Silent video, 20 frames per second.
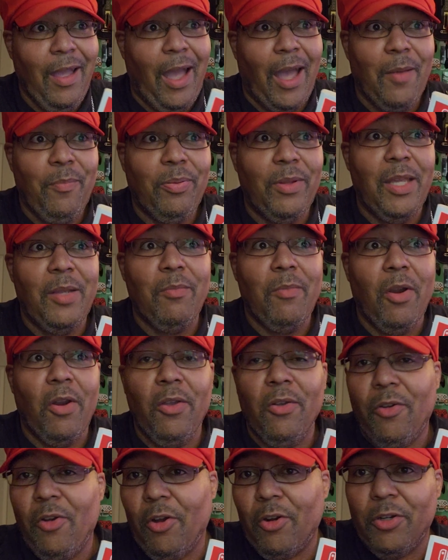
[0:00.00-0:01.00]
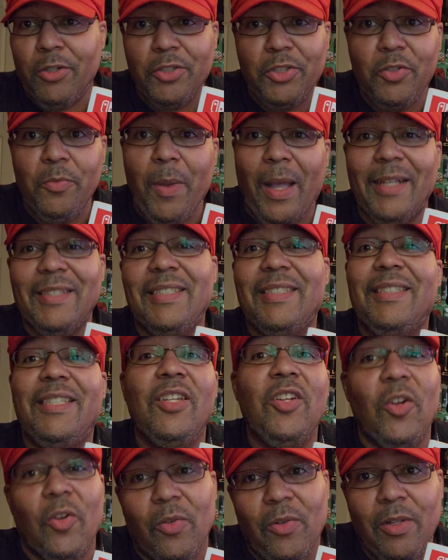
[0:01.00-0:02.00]
I played Mario Kart on I
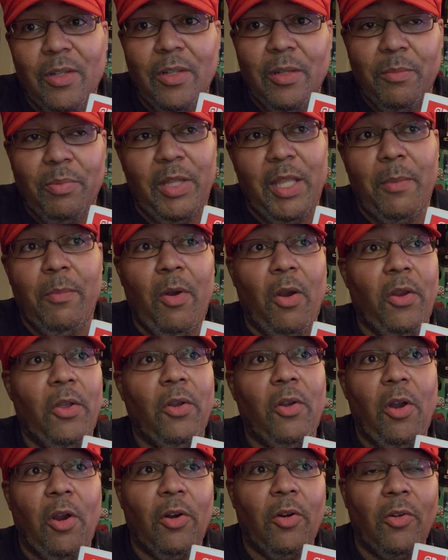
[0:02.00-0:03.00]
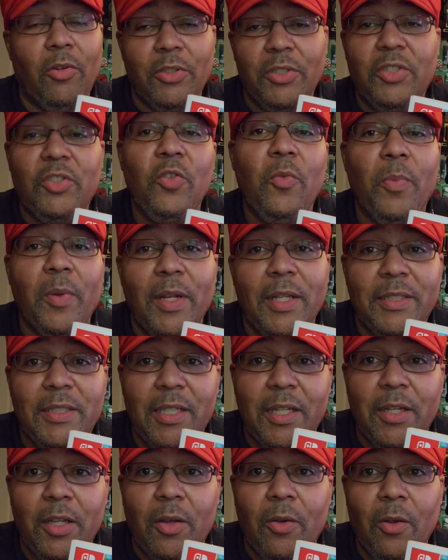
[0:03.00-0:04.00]
still play Mario Kart on Super
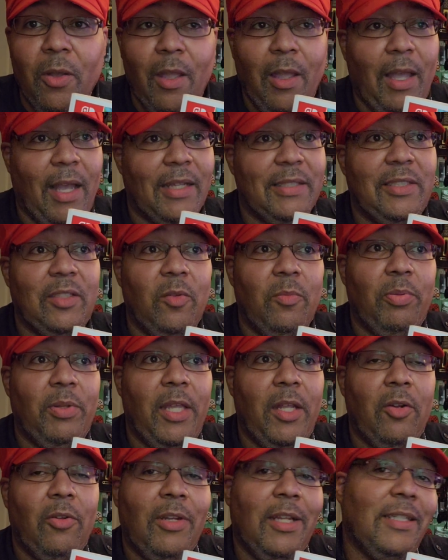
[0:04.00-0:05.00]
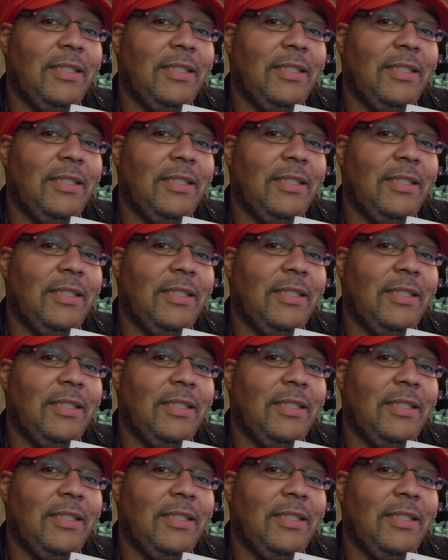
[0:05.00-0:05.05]
Nintendo. I still play it on